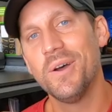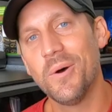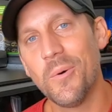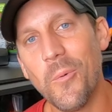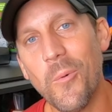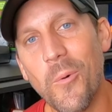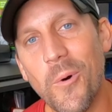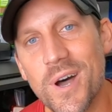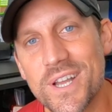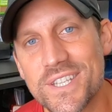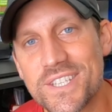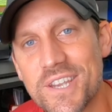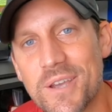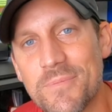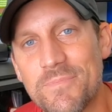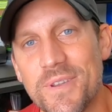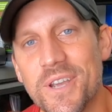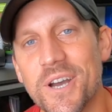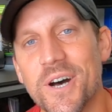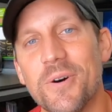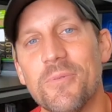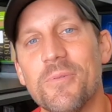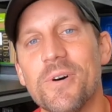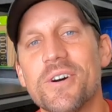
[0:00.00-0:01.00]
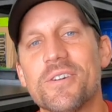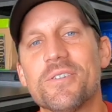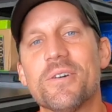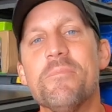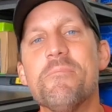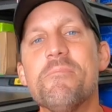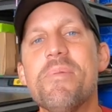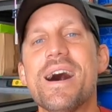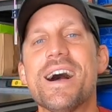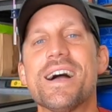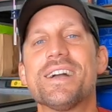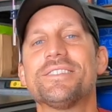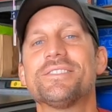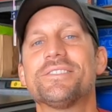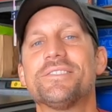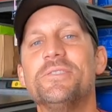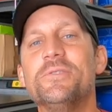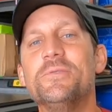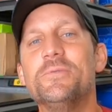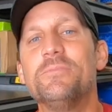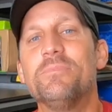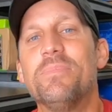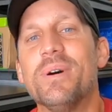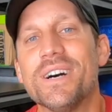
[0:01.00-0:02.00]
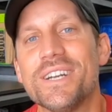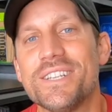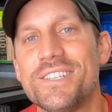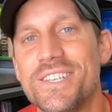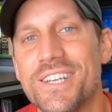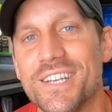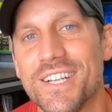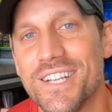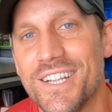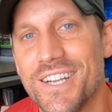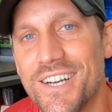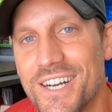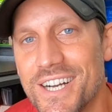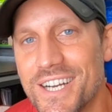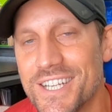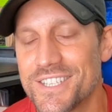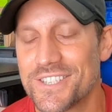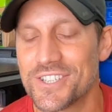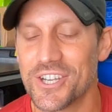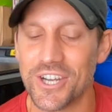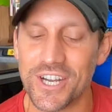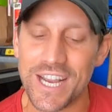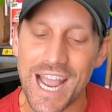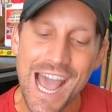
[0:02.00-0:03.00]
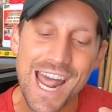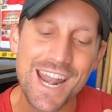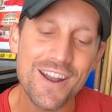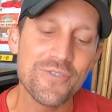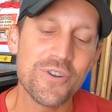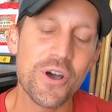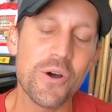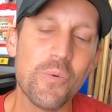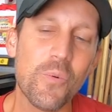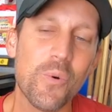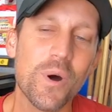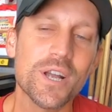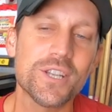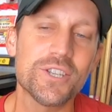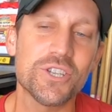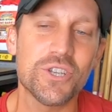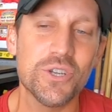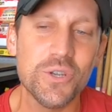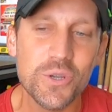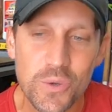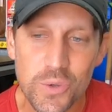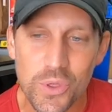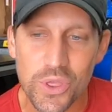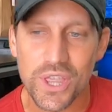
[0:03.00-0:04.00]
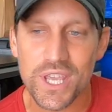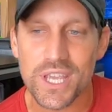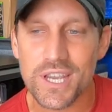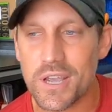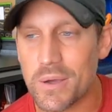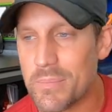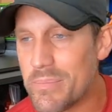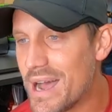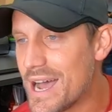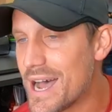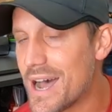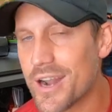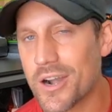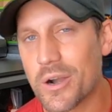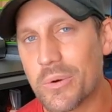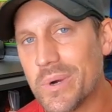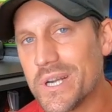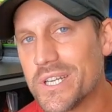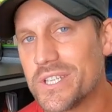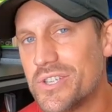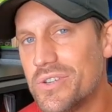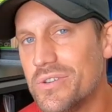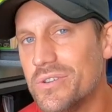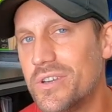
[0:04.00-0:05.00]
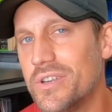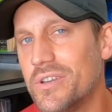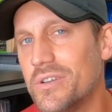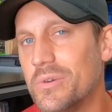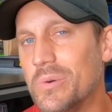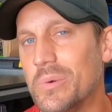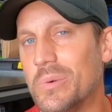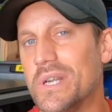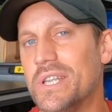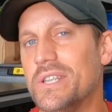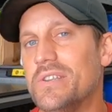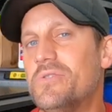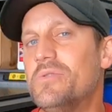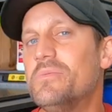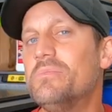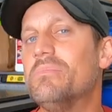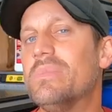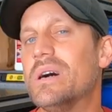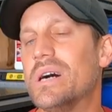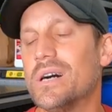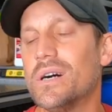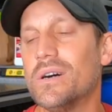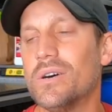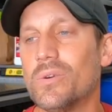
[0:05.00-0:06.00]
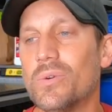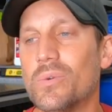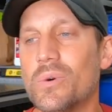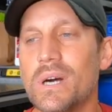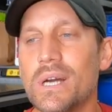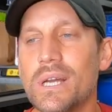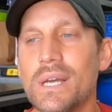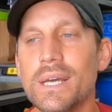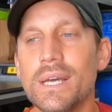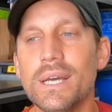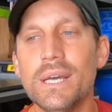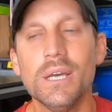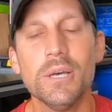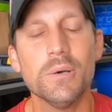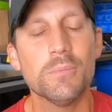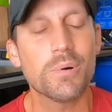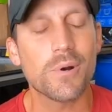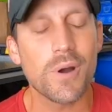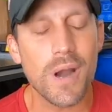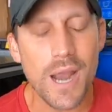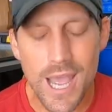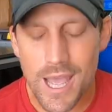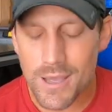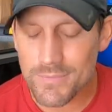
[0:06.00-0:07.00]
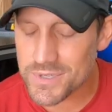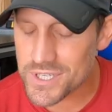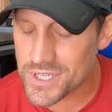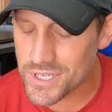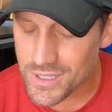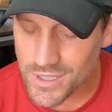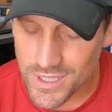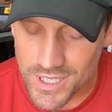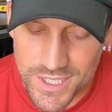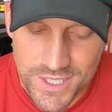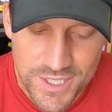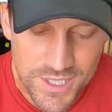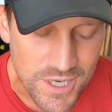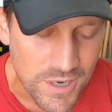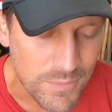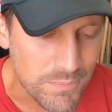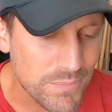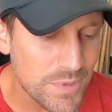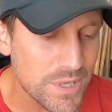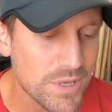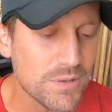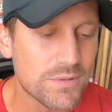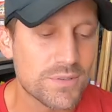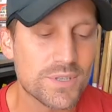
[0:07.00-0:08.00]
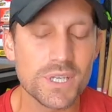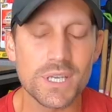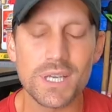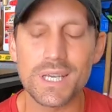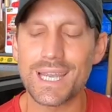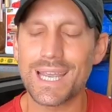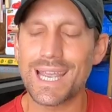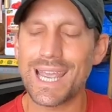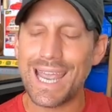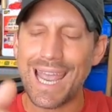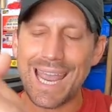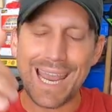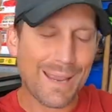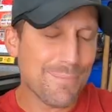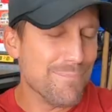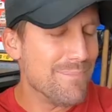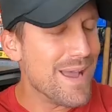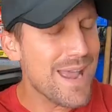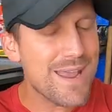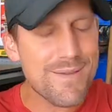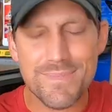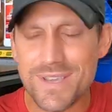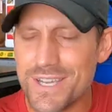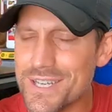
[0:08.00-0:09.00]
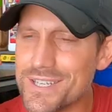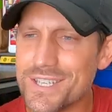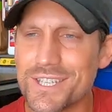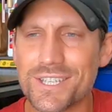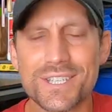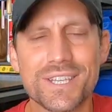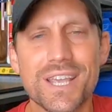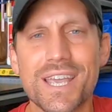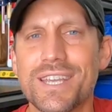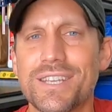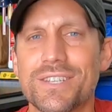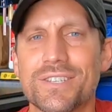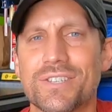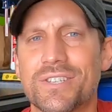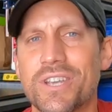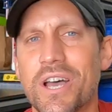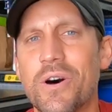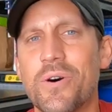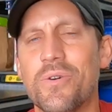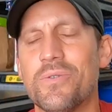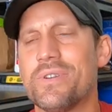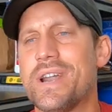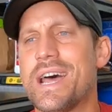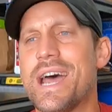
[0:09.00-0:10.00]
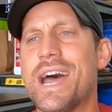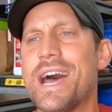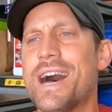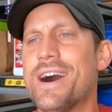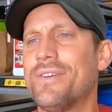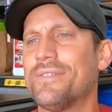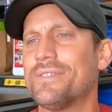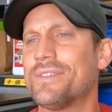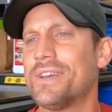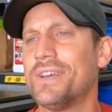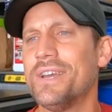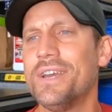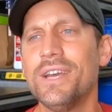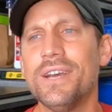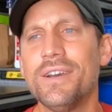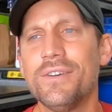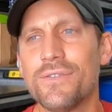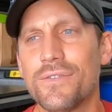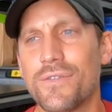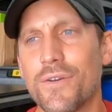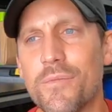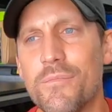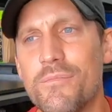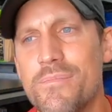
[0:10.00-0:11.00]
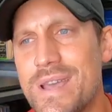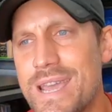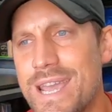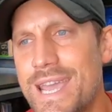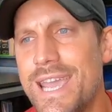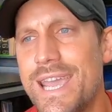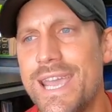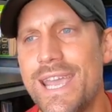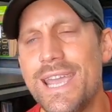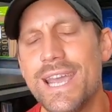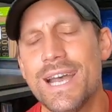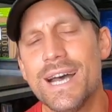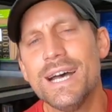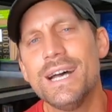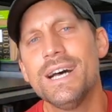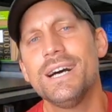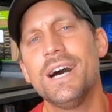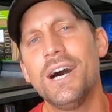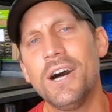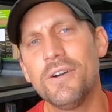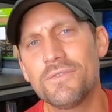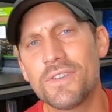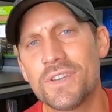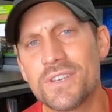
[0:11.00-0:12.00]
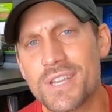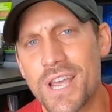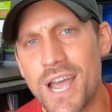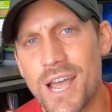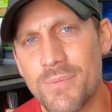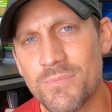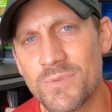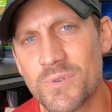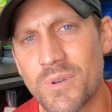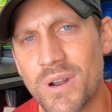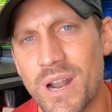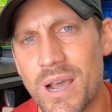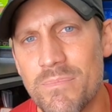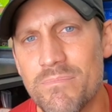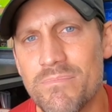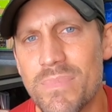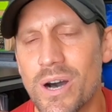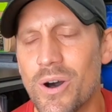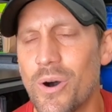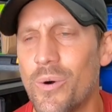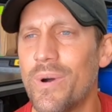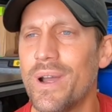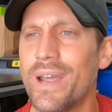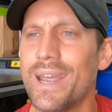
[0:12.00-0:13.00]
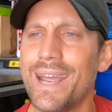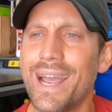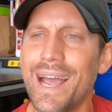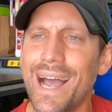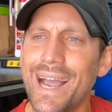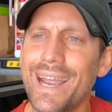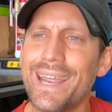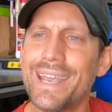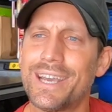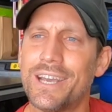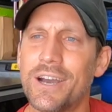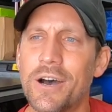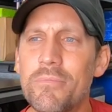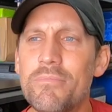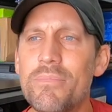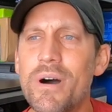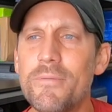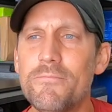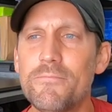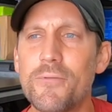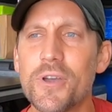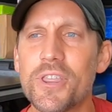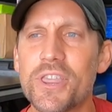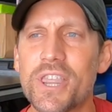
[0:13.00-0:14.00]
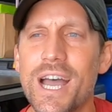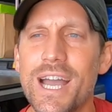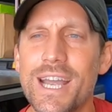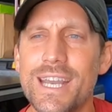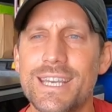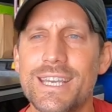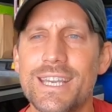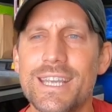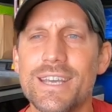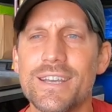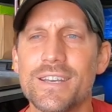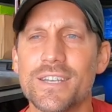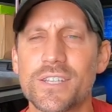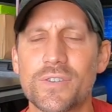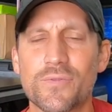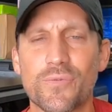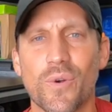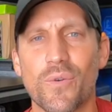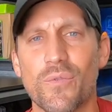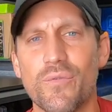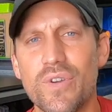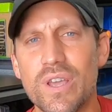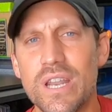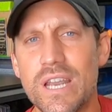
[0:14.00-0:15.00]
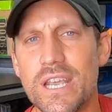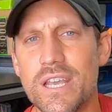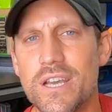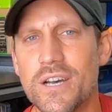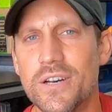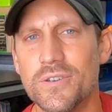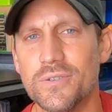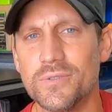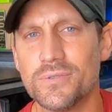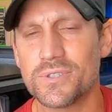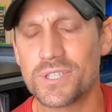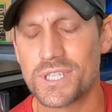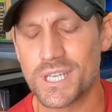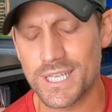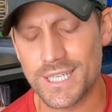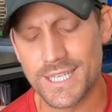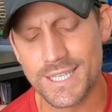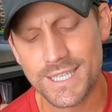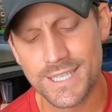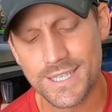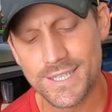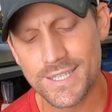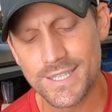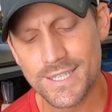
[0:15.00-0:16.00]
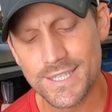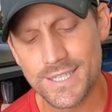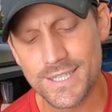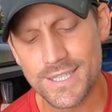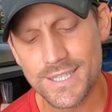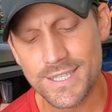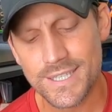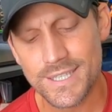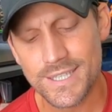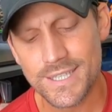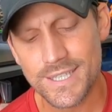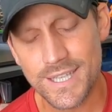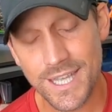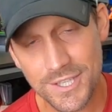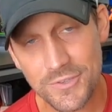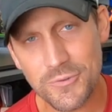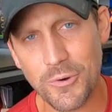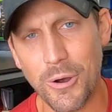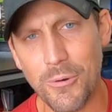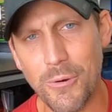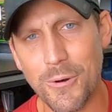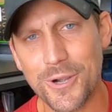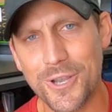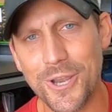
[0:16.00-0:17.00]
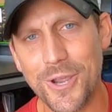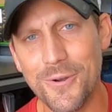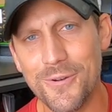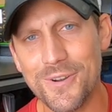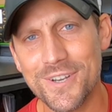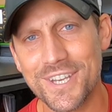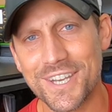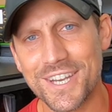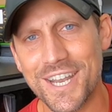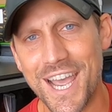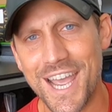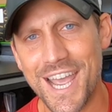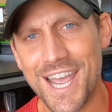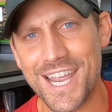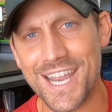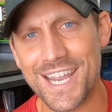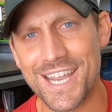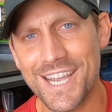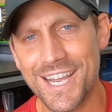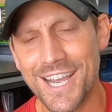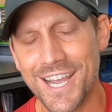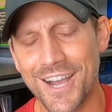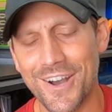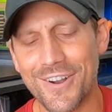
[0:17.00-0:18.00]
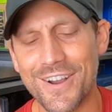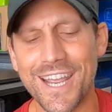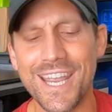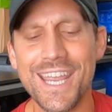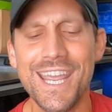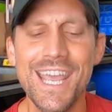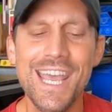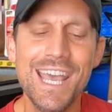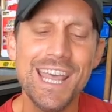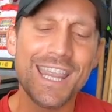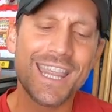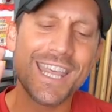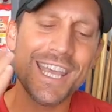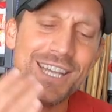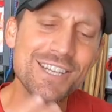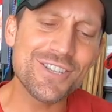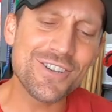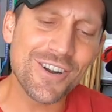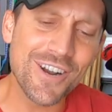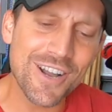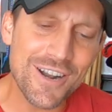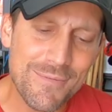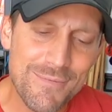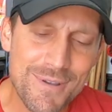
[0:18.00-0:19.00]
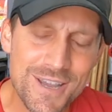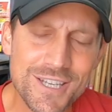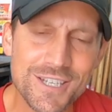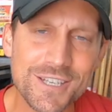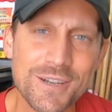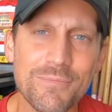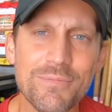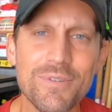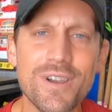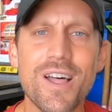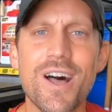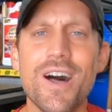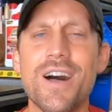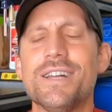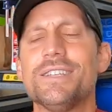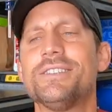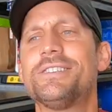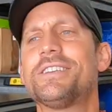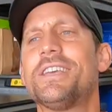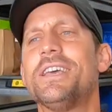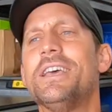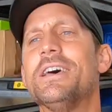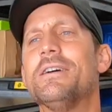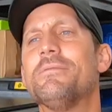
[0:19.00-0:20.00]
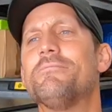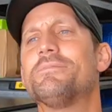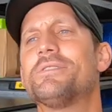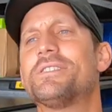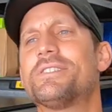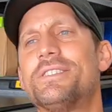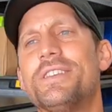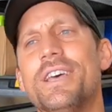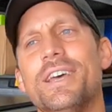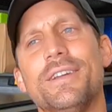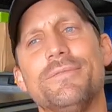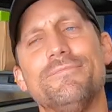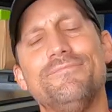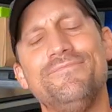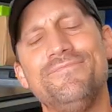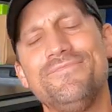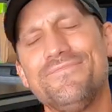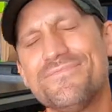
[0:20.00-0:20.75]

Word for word: What's up, y'all? Welcome back to Budget Lawns. Look, I don't know what you think about or what you do when you mow. Perhaps you listen to music. Maybe you just like zone out. For me, oftentimes when I'm mowing, I come up with ideas for videos, and that's what we're doing today. Okay, these are going to be some lawn tips that